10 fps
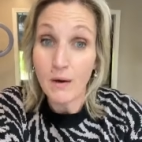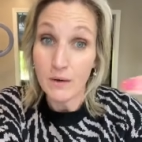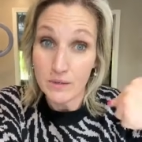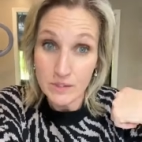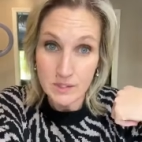
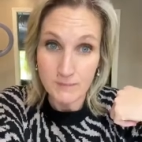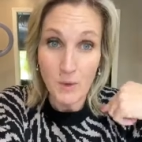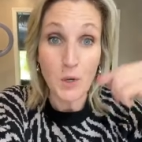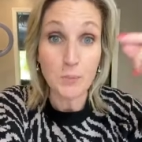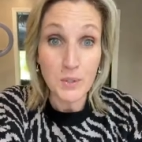ours
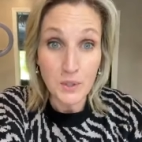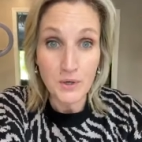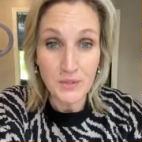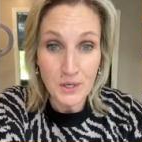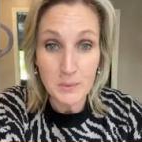are
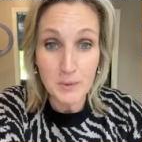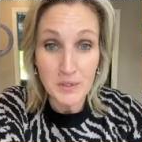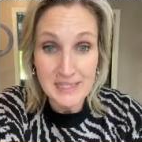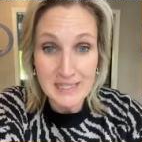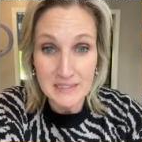pure
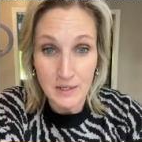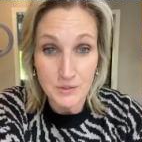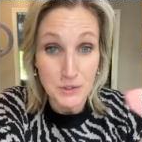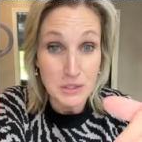therapeutic ketones.